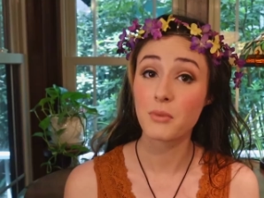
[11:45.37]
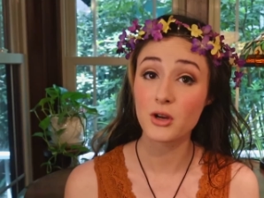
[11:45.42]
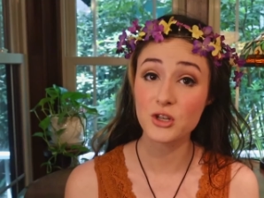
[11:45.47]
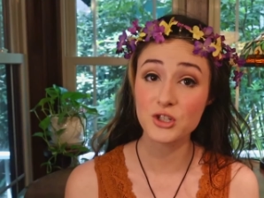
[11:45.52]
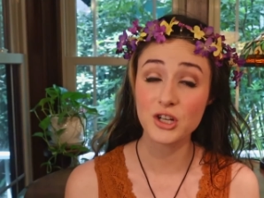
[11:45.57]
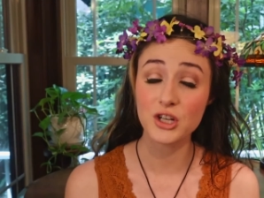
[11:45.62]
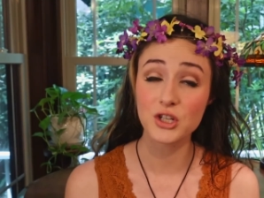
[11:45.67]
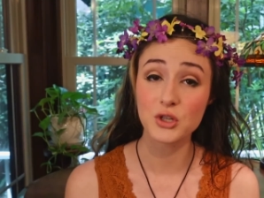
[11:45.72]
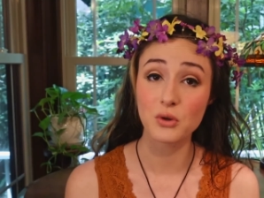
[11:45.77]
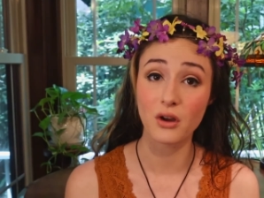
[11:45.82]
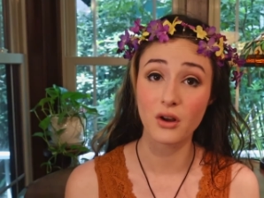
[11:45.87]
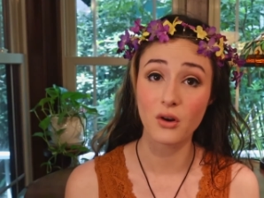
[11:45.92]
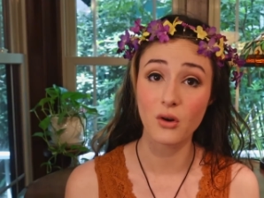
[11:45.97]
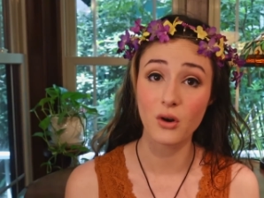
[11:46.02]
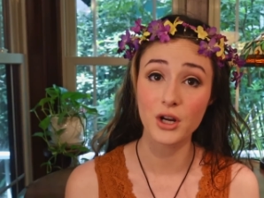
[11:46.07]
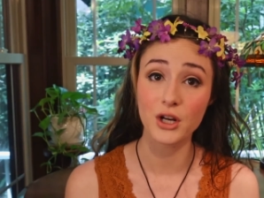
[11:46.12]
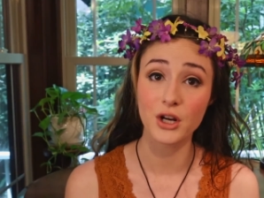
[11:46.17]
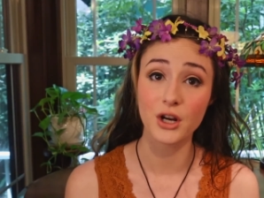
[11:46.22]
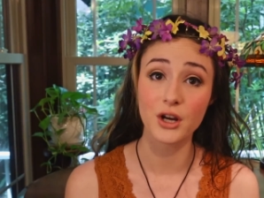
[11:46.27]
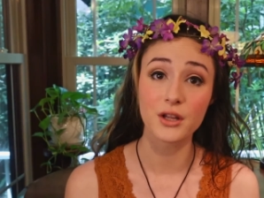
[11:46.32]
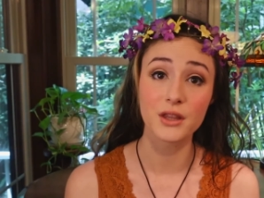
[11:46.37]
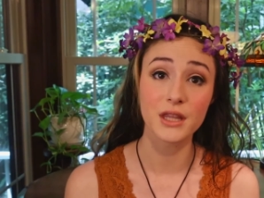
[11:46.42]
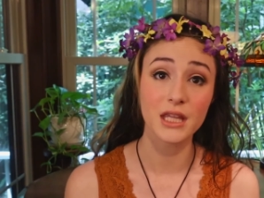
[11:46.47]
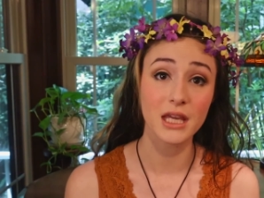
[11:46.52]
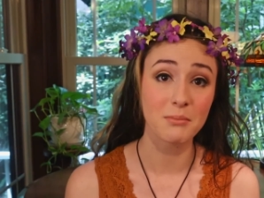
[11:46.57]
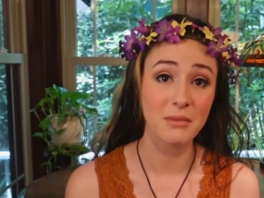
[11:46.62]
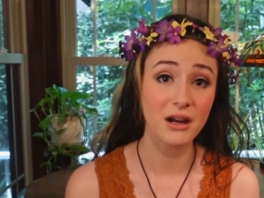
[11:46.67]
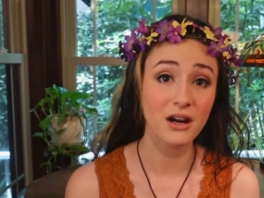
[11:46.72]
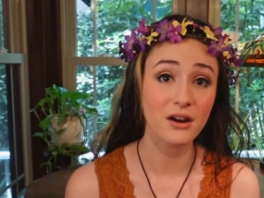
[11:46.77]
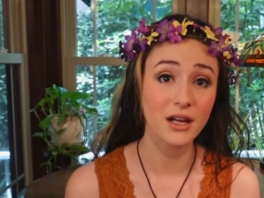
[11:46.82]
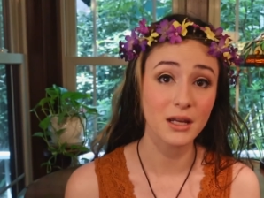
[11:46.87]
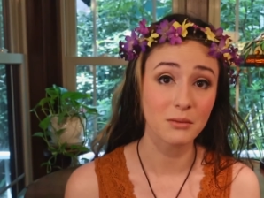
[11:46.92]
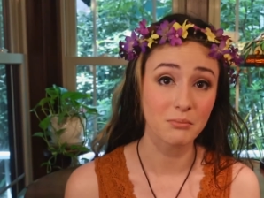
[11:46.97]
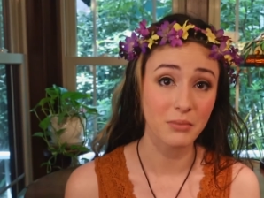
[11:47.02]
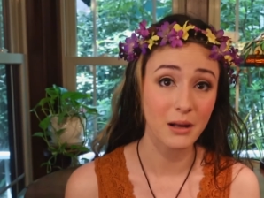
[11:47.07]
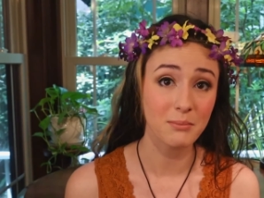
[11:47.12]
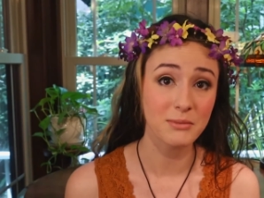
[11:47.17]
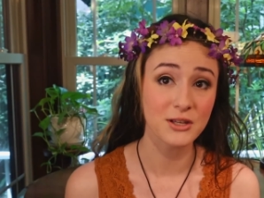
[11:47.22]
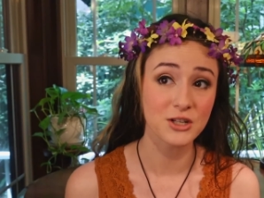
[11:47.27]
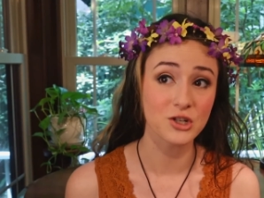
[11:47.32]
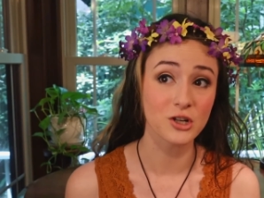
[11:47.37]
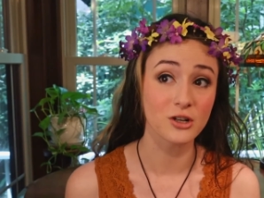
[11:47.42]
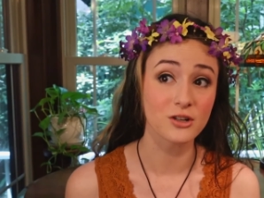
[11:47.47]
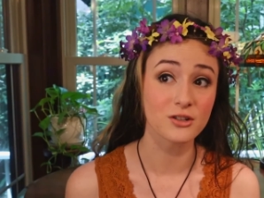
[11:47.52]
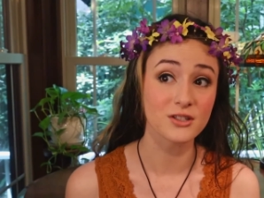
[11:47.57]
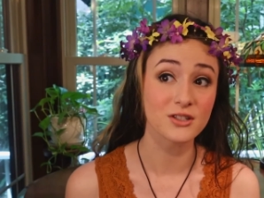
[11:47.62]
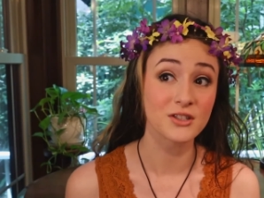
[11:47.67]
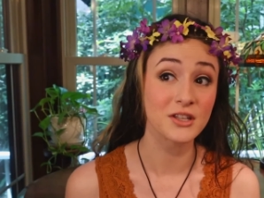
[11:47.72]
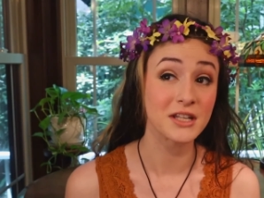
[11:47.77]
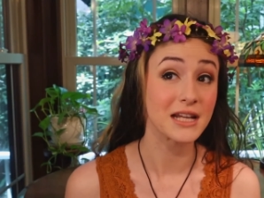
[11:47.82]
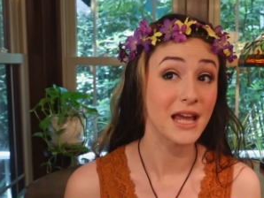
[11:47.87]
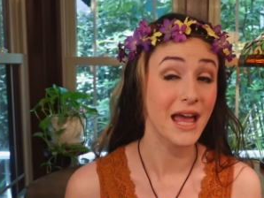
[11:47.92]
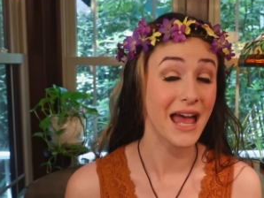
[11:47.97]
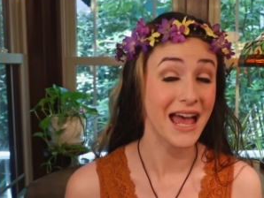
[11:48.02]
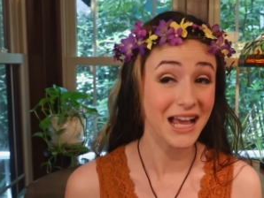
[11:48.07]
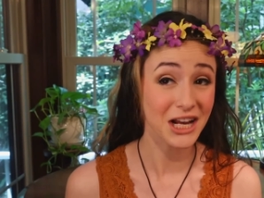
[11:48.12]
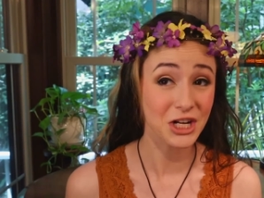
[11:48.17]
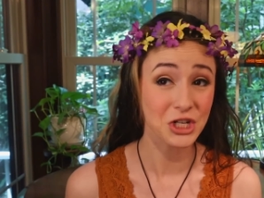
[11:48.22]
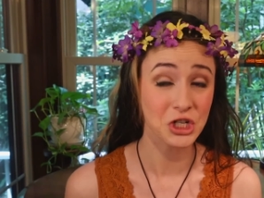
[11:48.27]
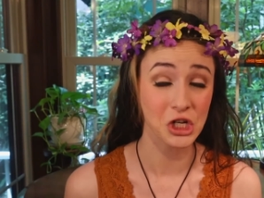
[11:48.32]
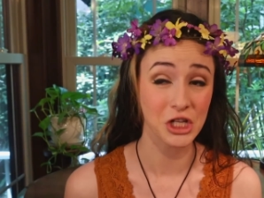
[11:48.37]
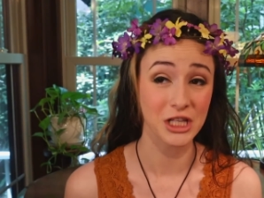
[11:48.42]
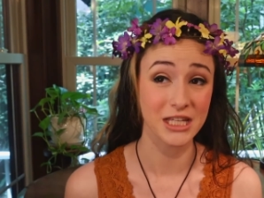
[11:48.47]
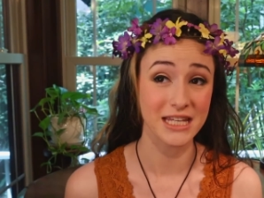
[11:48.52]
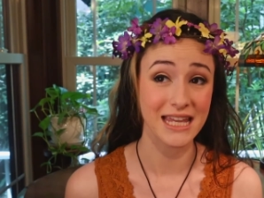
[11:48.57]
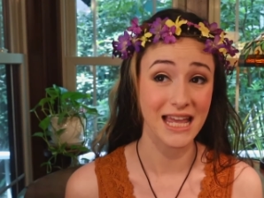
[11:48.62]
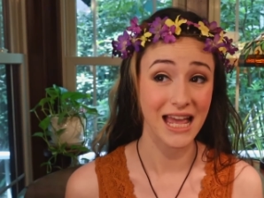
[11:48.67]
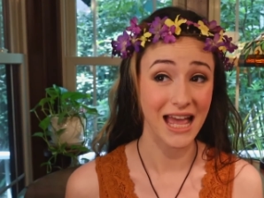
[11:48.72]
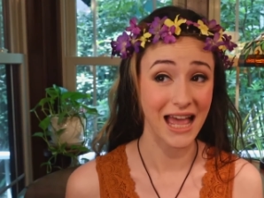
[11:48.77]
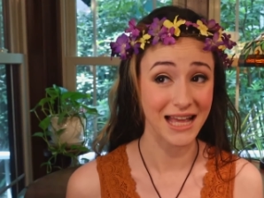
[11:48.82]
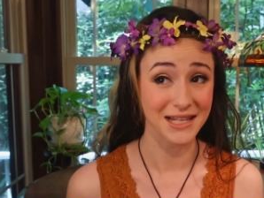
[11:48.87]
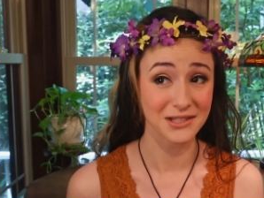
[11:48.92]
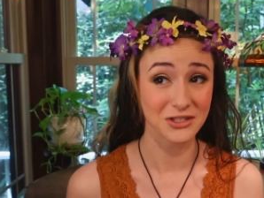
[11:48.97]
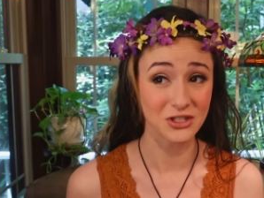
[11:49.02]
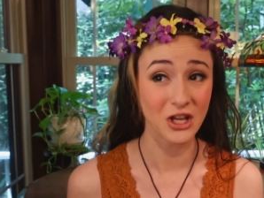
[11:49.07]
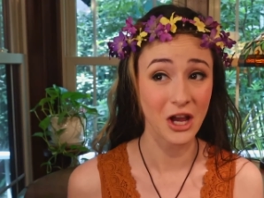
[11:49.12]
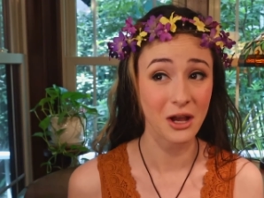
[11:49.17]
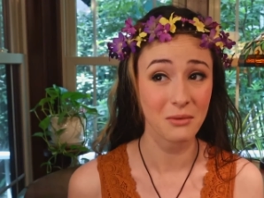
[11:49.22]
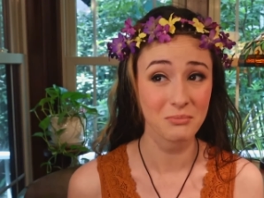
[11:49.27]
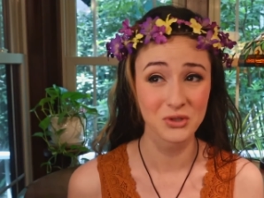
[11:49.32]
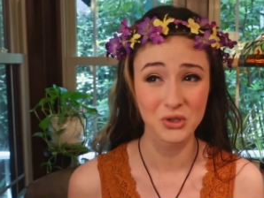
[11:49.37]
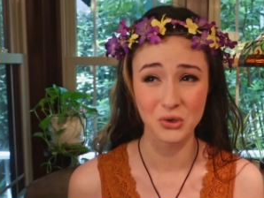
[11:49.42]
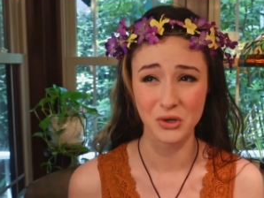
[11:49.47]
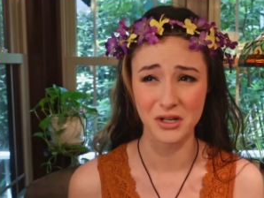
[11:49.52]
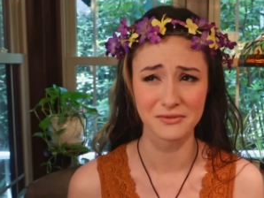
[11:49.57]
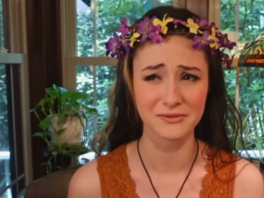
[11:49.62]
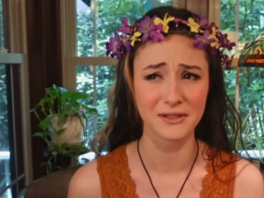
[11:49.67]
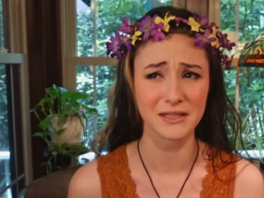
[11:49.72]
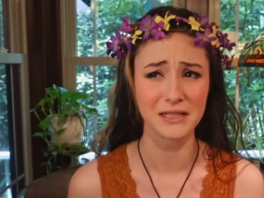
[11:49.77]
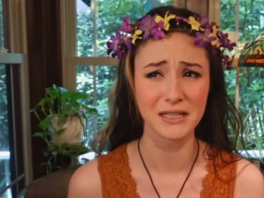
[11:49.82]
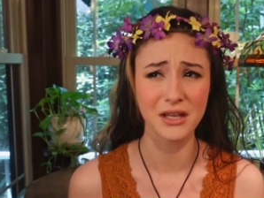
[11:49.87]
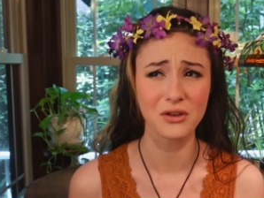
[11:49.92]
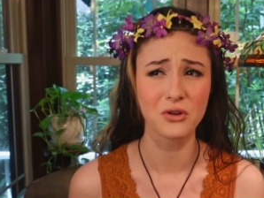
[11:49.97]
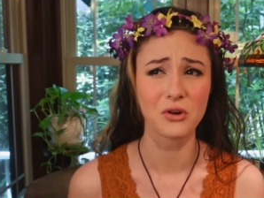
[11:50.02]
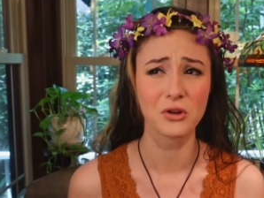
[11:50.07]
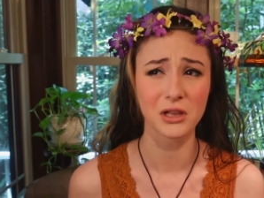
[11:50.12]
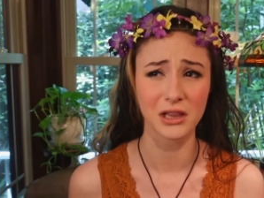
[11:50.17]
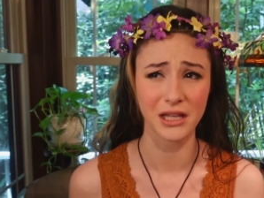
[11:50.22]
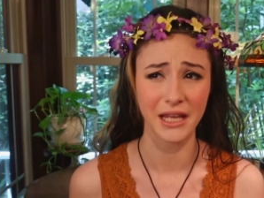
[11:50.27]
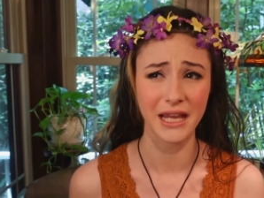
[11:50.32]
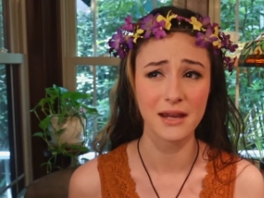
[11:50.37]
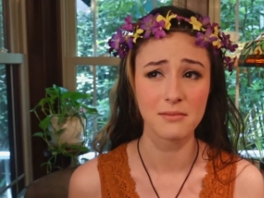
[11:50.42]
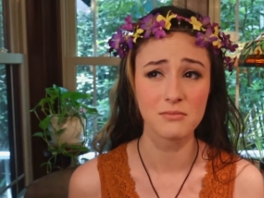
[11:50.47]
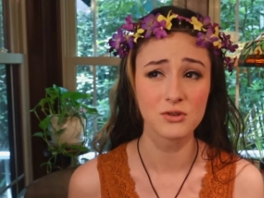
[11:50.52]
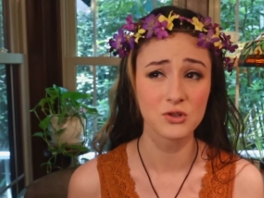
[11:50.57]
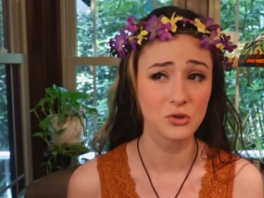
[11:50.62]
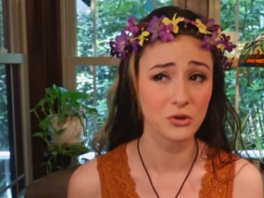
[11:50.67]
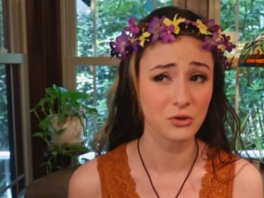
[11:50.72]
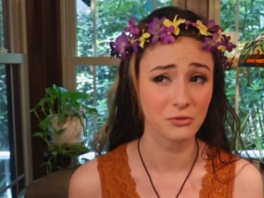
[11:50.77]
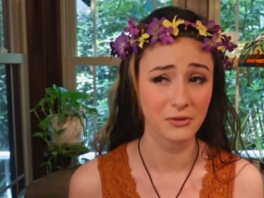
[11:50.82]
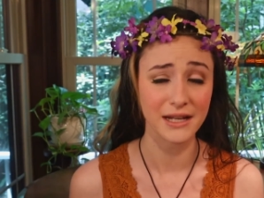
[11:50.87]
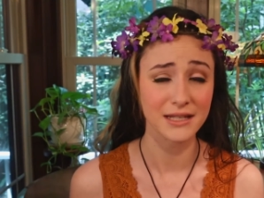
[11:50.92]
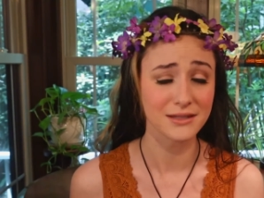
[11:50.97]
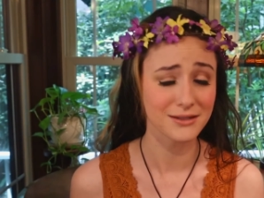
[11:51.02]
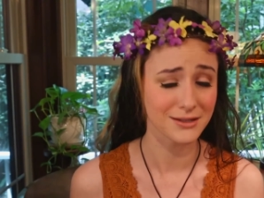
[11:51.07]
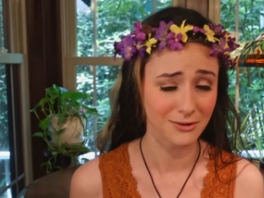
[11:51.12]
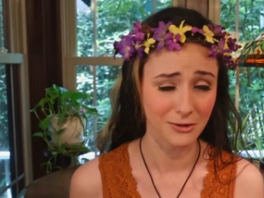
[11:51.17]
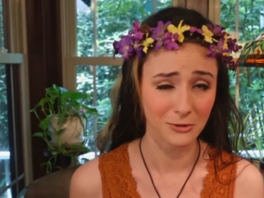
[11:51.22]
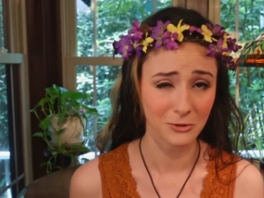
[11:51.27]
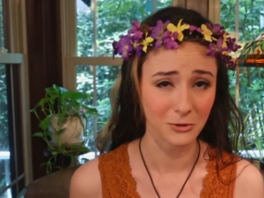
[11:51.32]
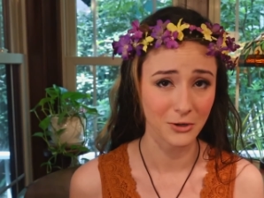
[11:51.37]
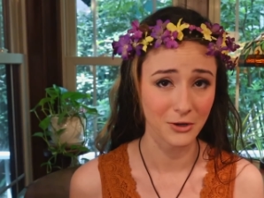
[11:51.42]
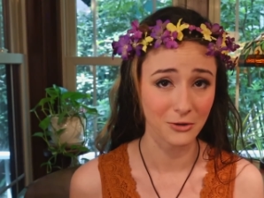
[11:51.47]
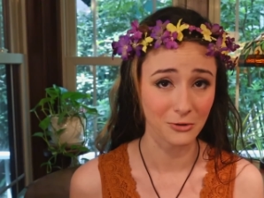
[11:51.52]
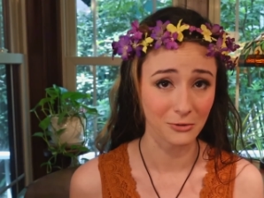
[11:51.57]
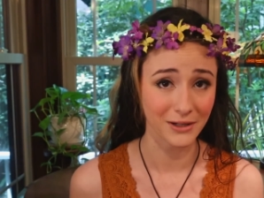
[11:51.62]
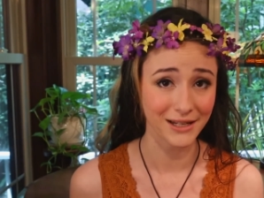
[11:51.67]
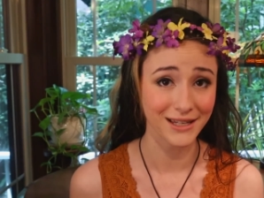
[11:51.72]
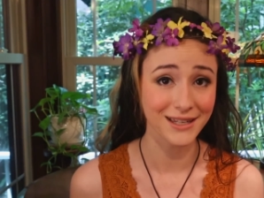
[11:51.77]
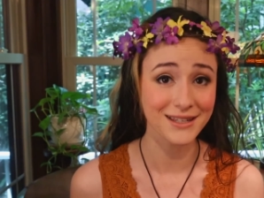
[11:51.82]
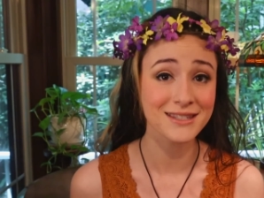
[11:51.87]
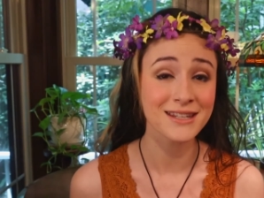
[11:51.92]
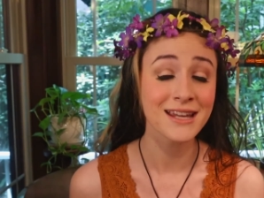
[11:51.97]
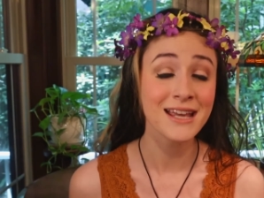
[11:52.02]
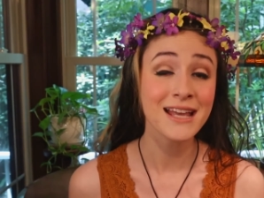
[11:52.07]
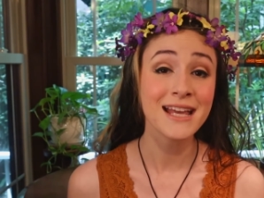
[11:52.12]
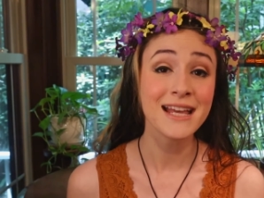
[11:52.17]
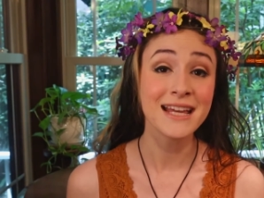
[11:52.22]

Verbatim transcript: Pushed into a corner, the American publishers that actually had some sort of a legal claim to the rights to The Lord of the Rings